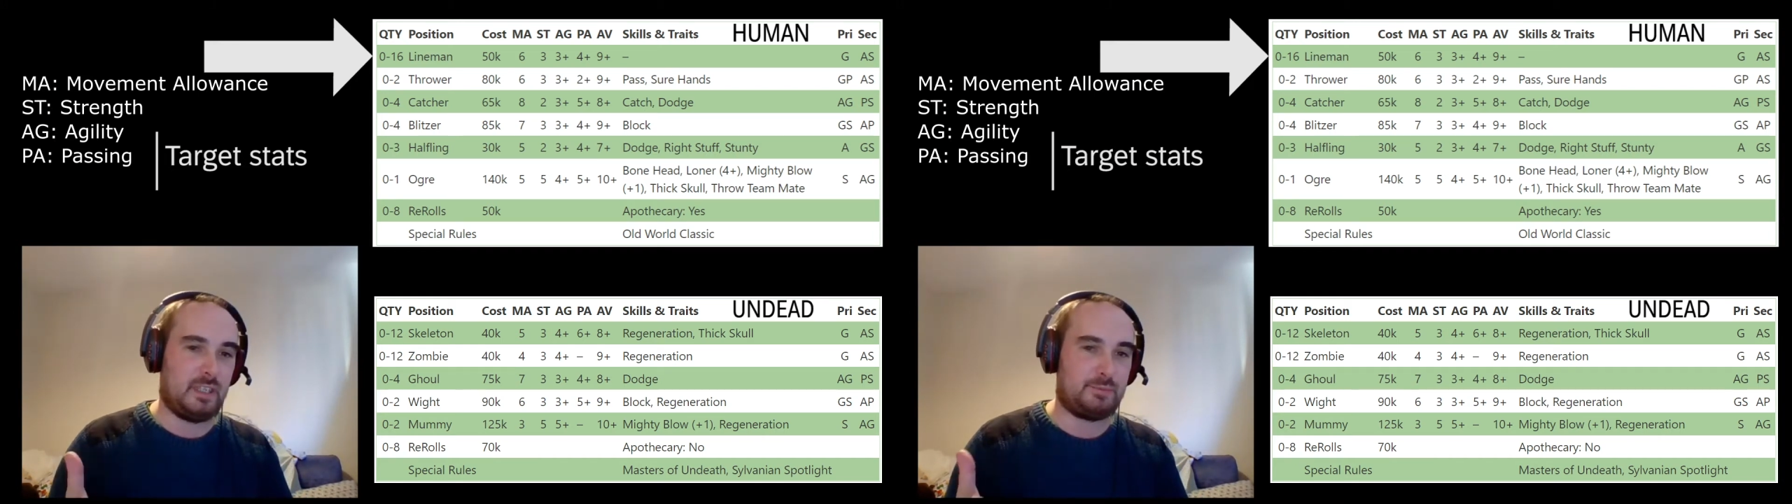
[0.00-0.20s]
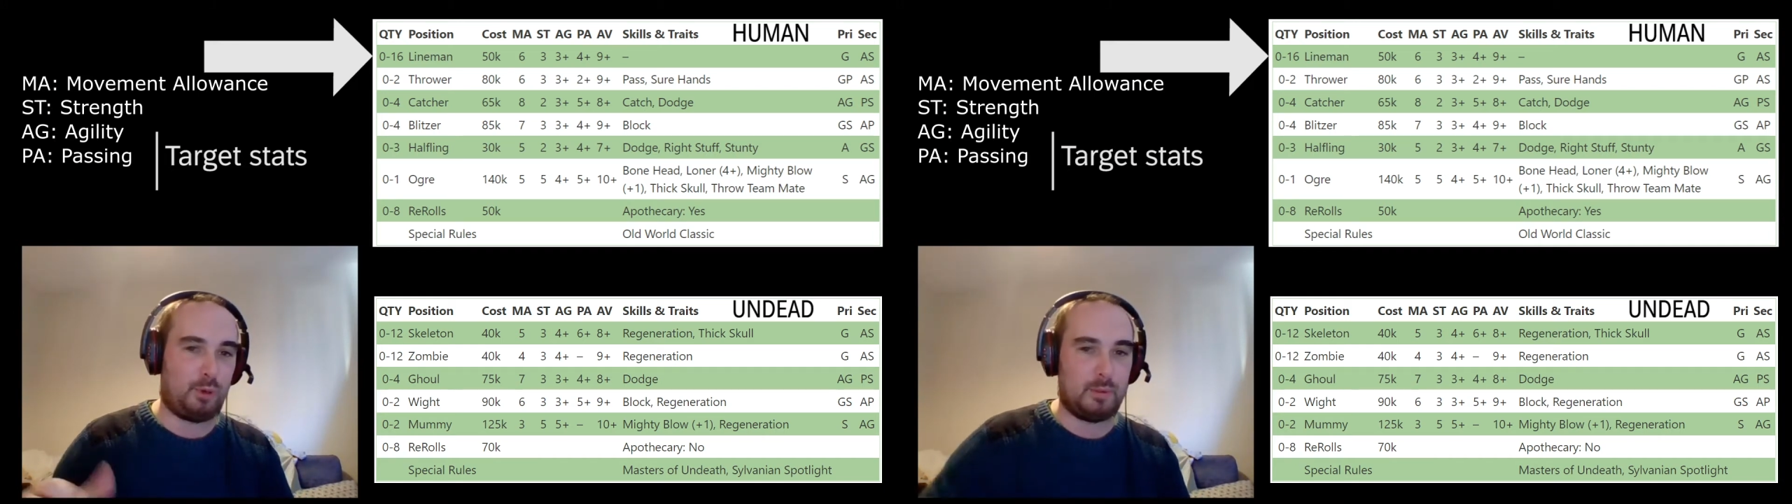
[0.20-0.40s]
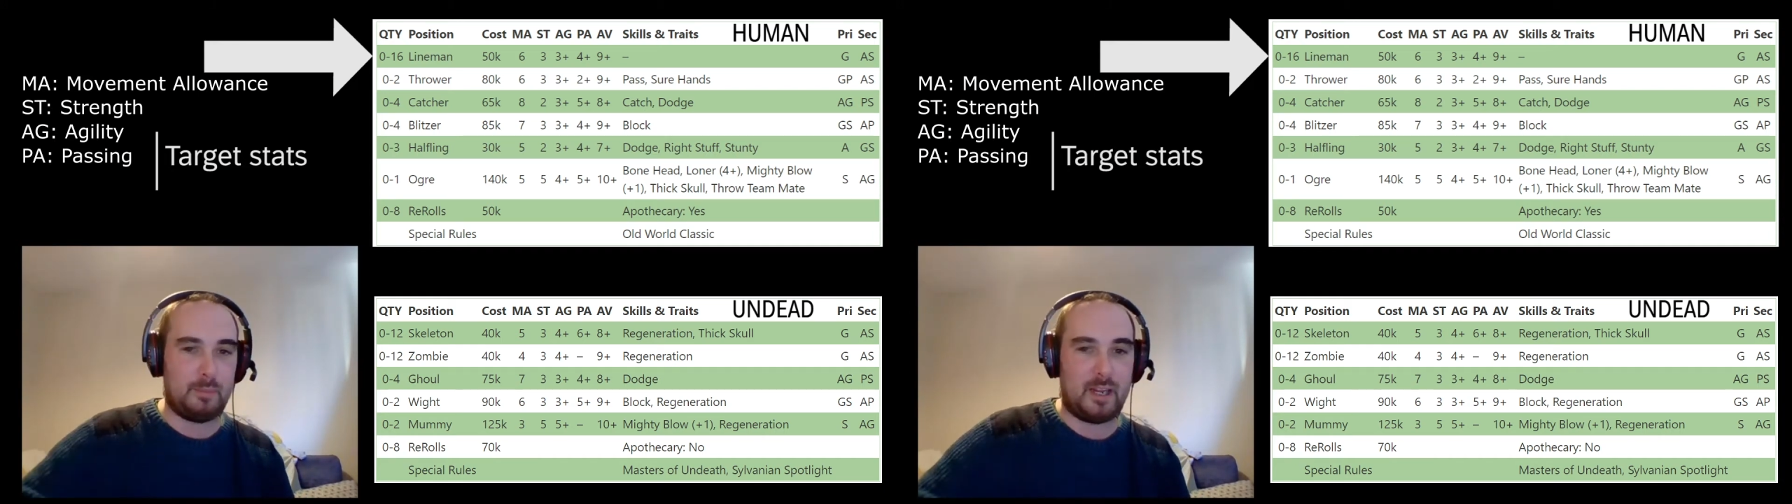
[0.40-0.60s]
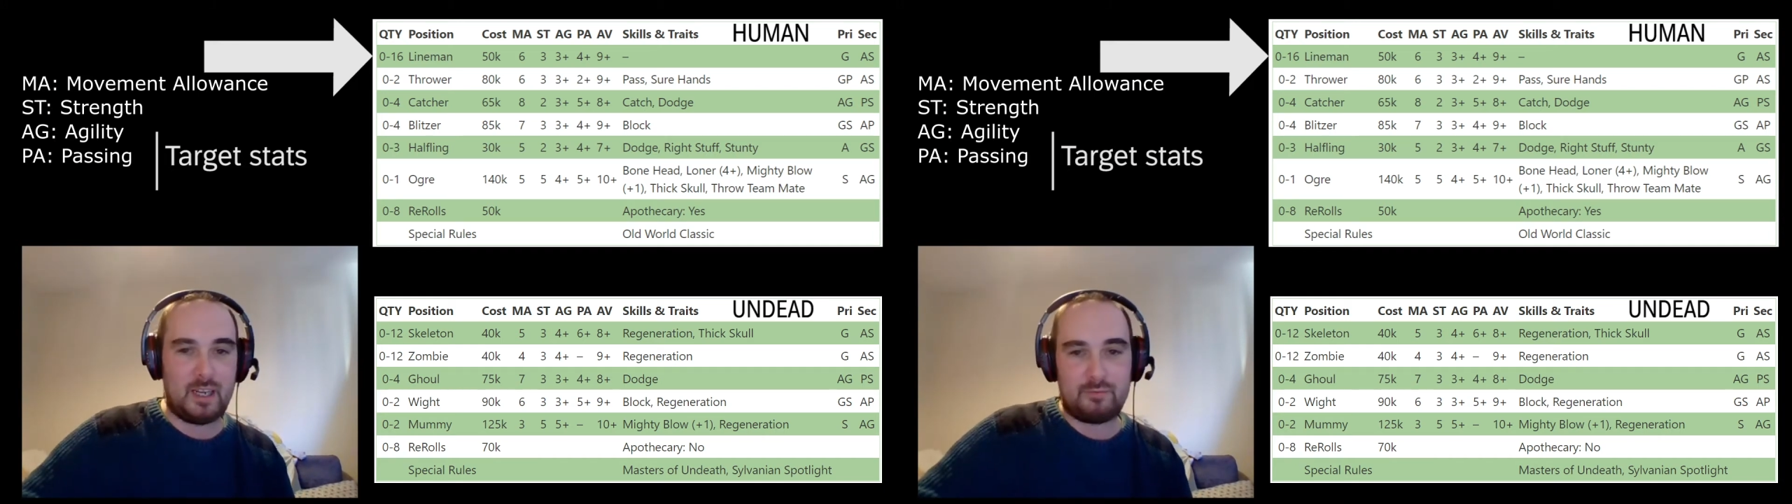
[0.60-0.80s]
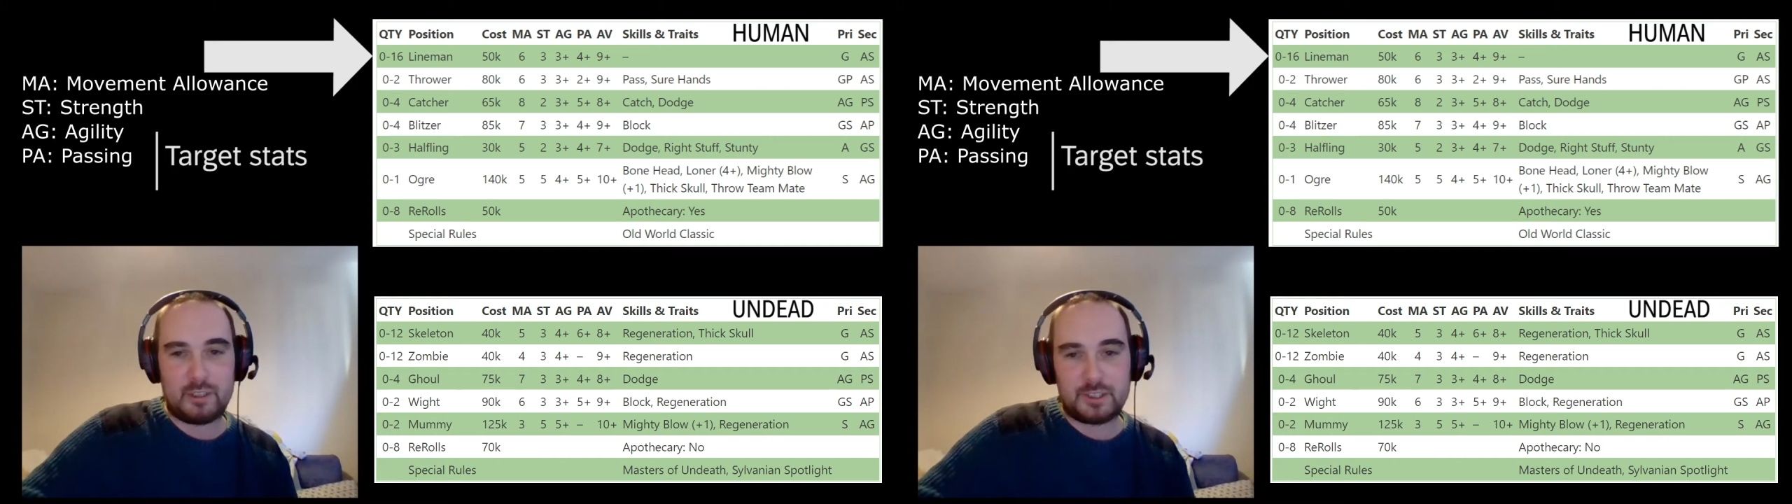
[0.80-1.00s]
is probably about
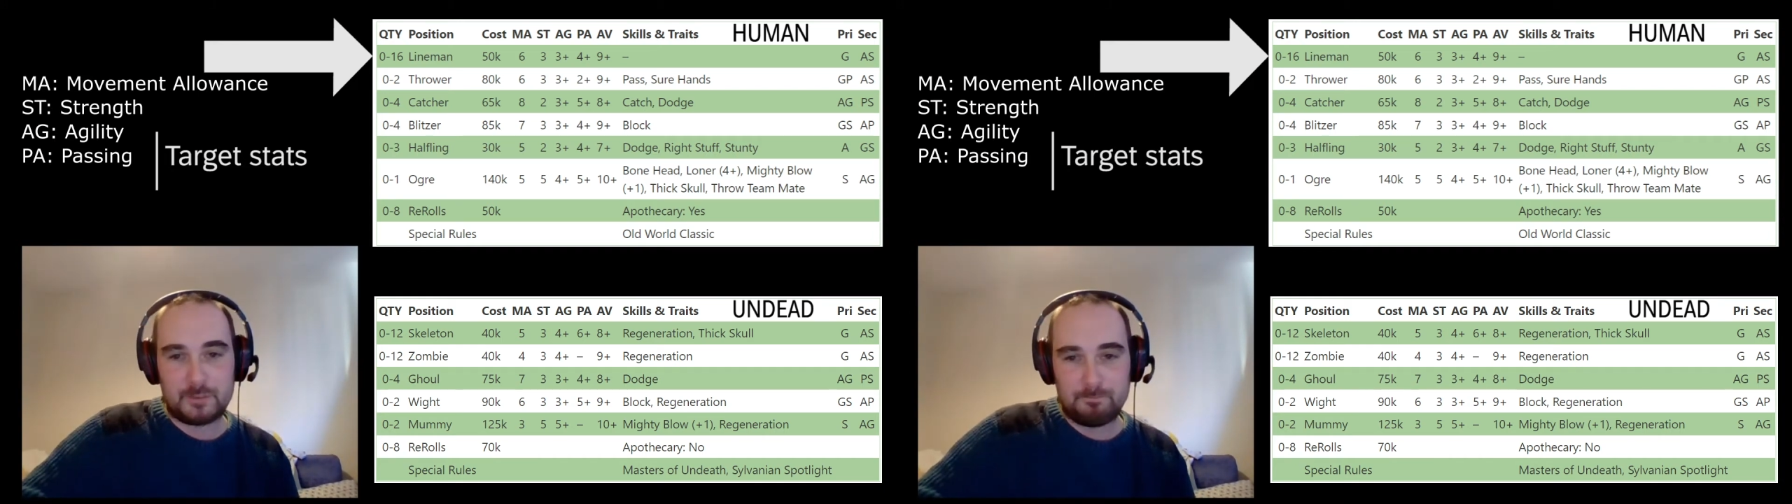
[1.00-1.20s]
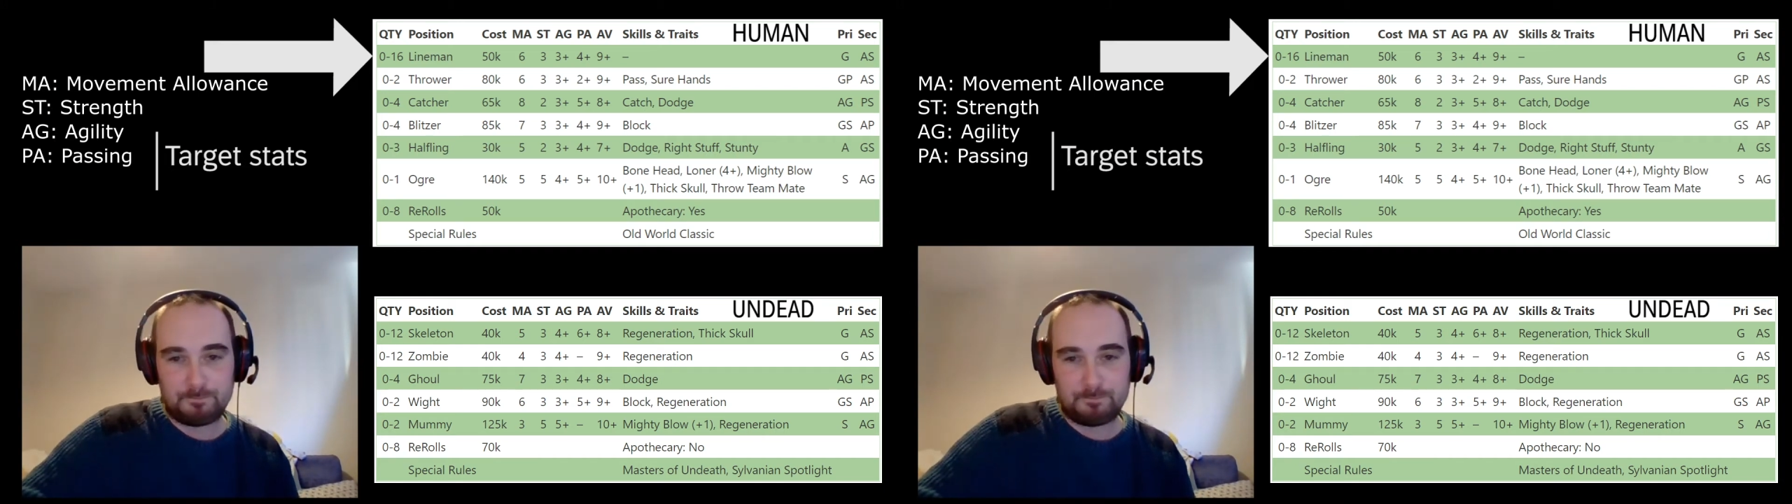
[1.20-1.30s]
average.